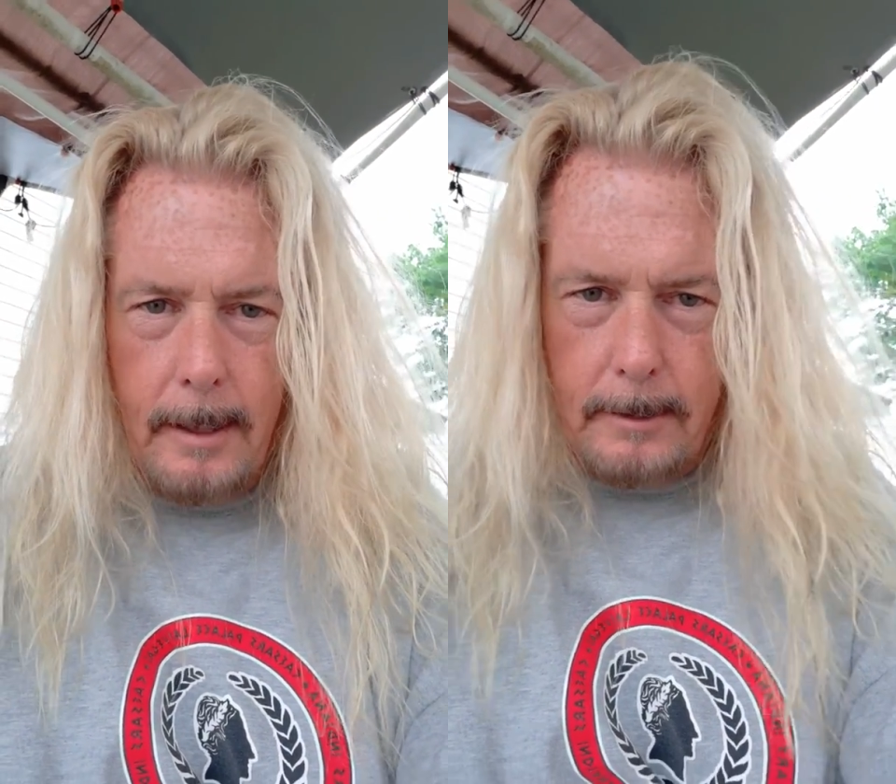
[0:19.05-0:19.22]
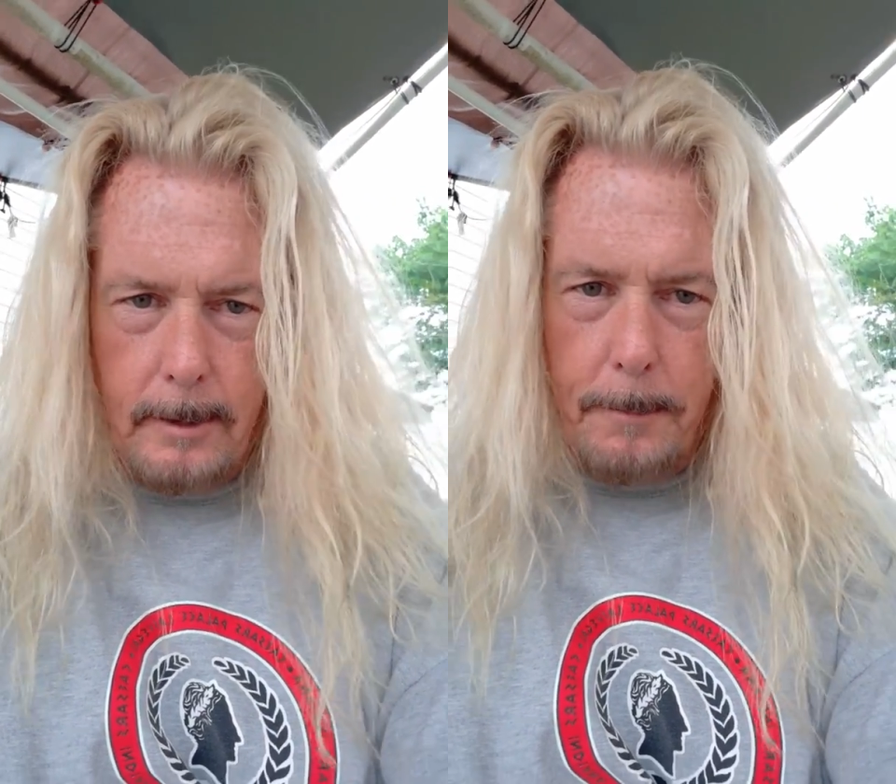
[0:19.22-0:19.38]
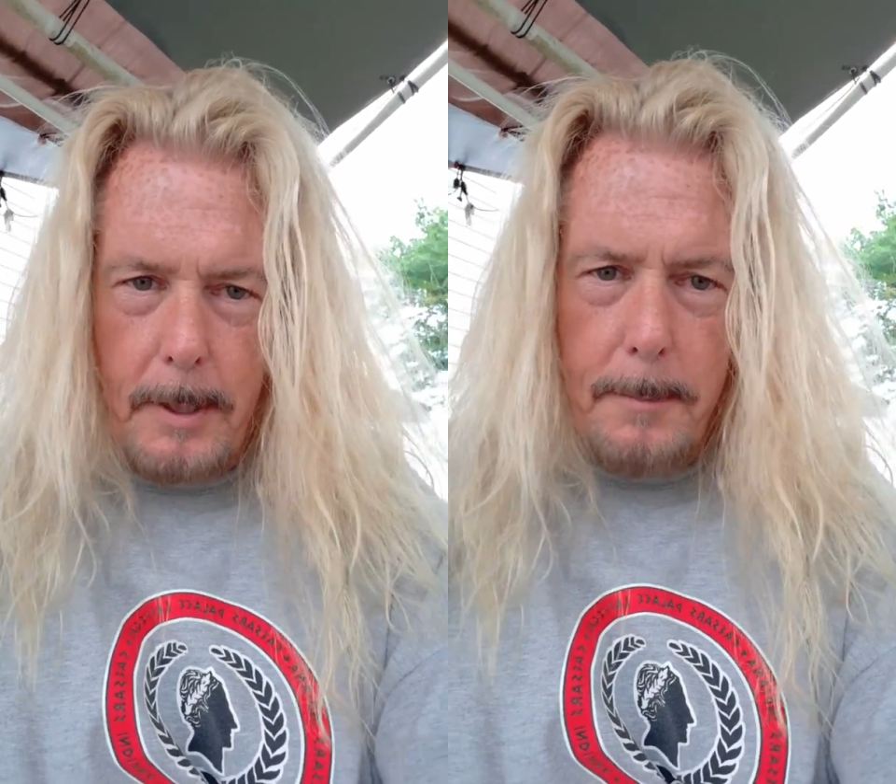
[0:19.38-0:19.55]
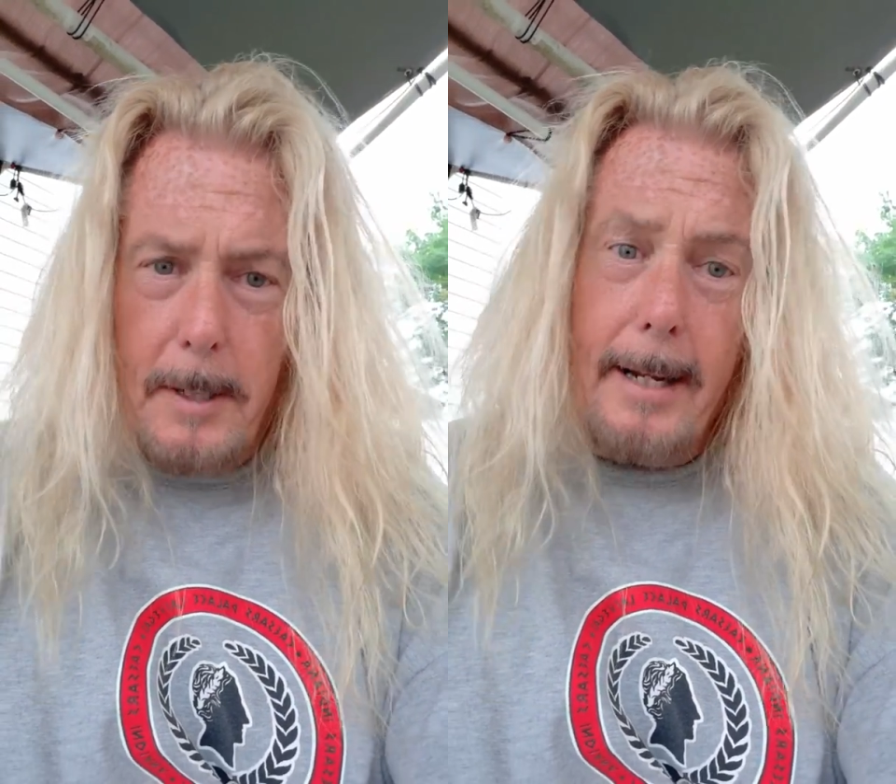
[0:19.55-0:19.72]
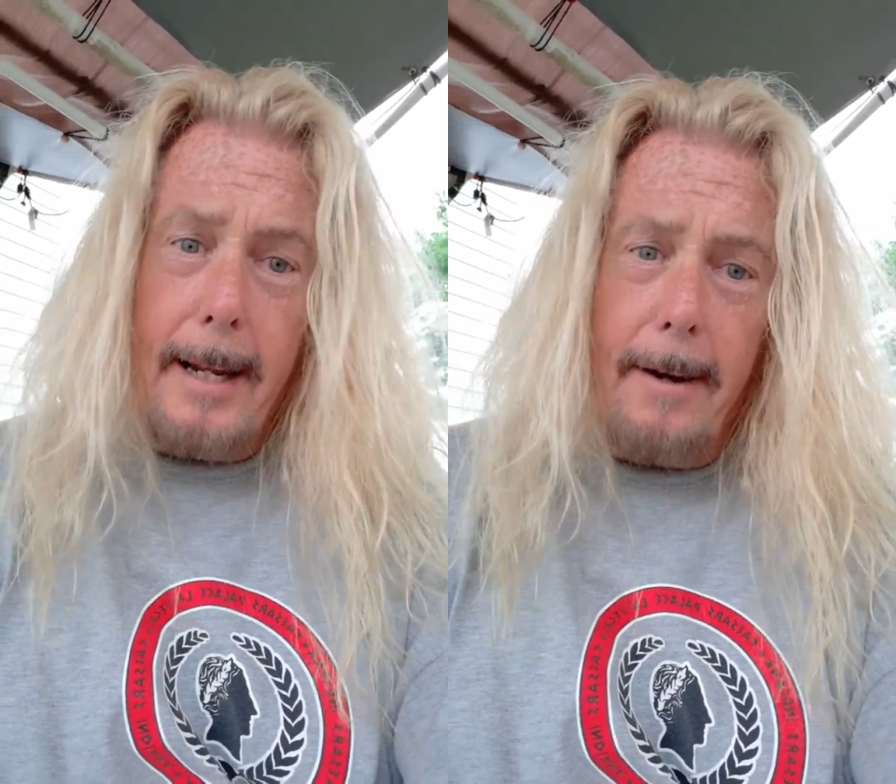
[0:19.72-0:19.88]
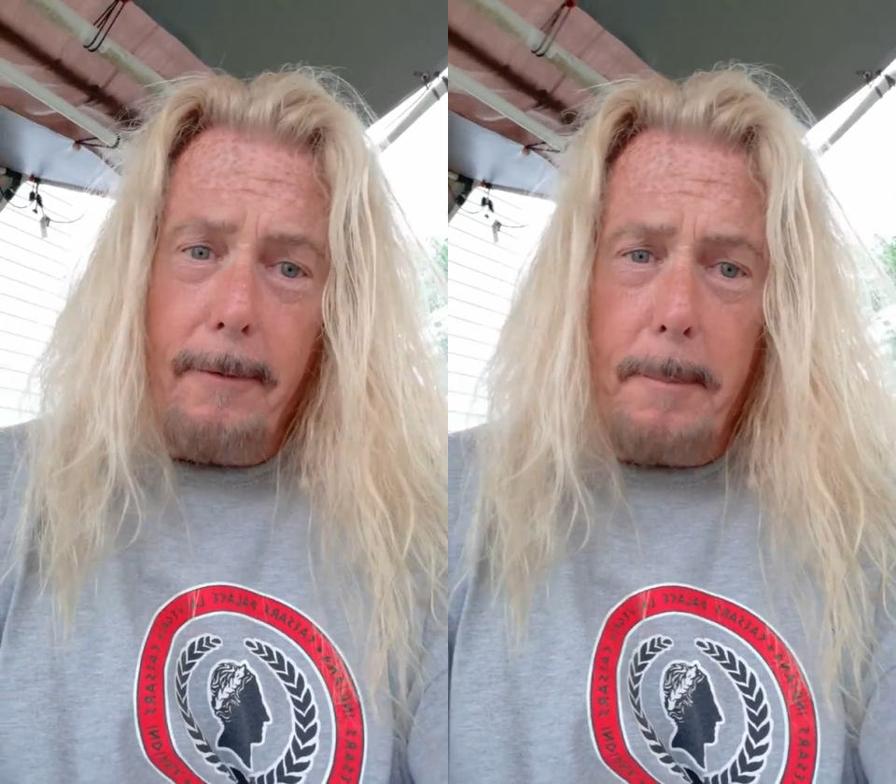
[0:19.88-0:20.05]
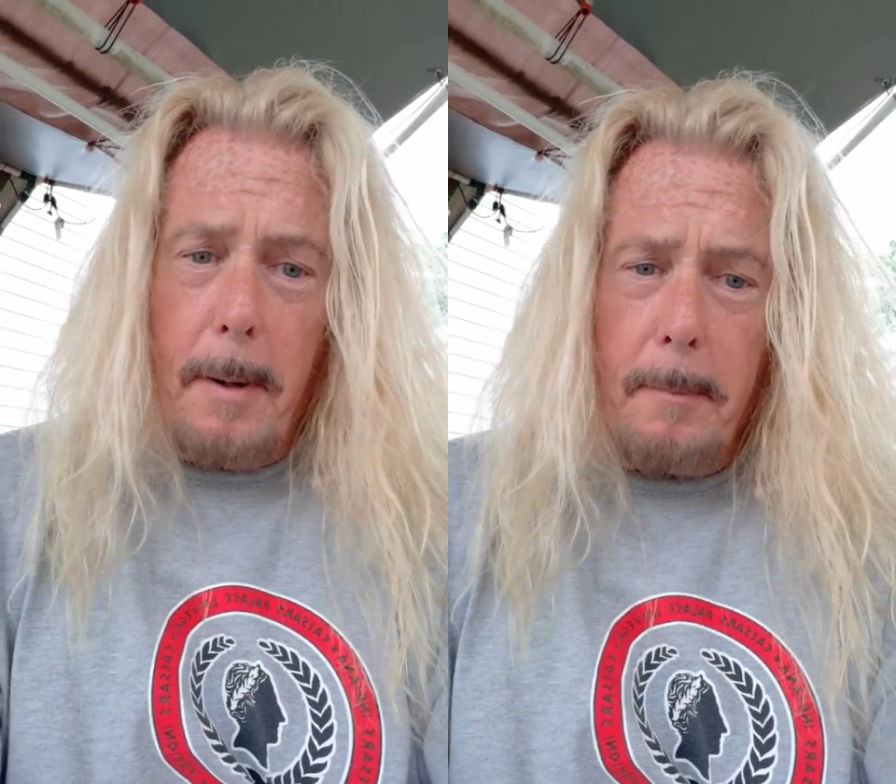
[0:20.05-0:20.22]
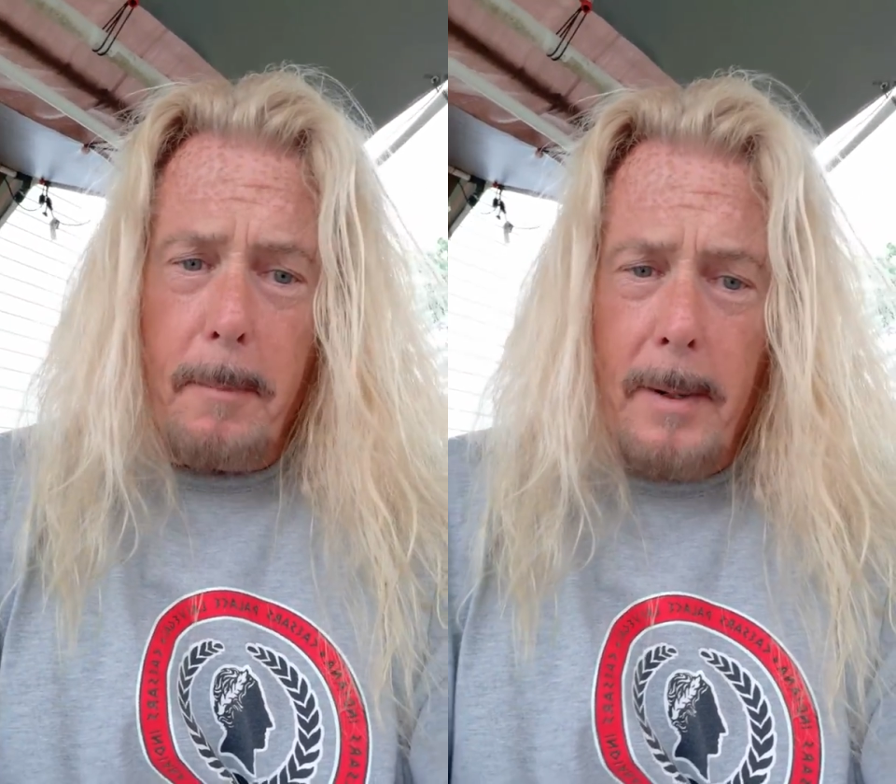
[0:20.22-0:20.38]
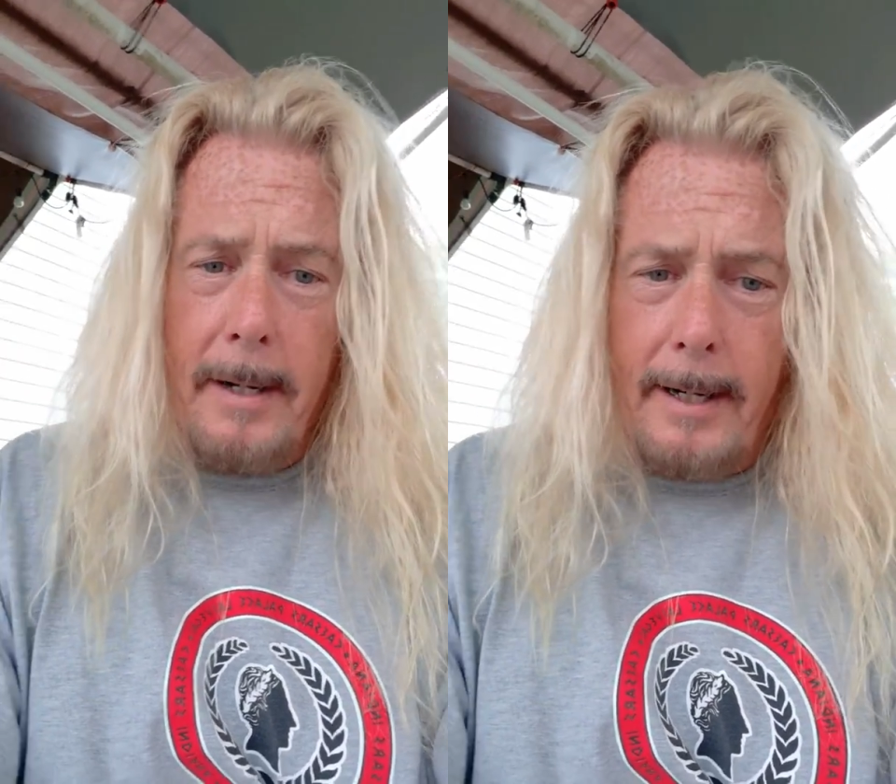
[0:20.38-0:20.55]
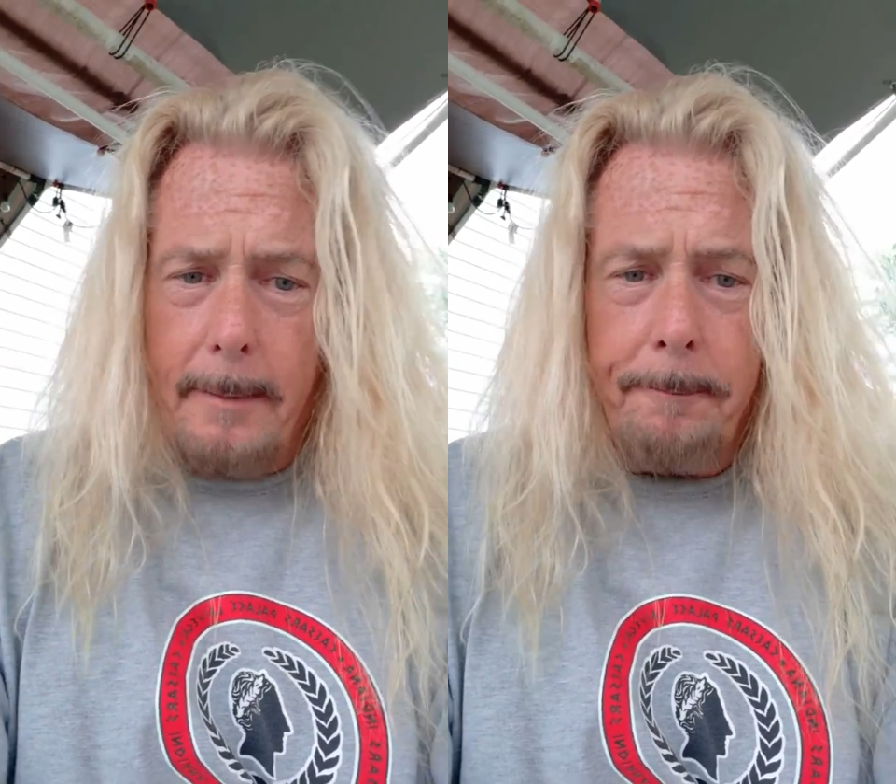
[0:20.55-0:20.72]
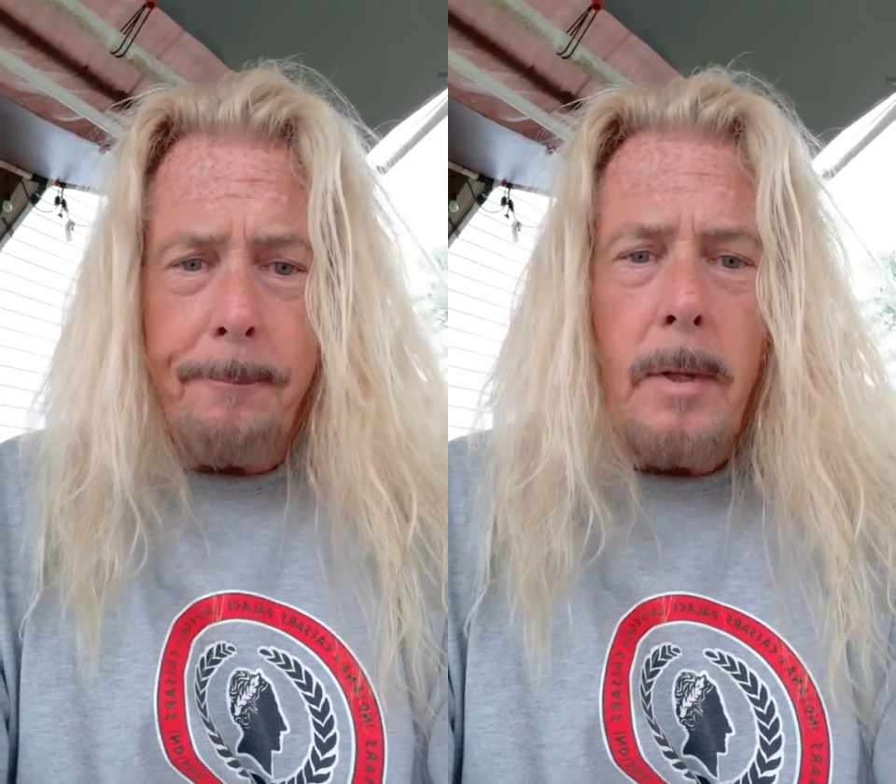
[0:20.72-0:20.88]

sometimes I can't remember my name.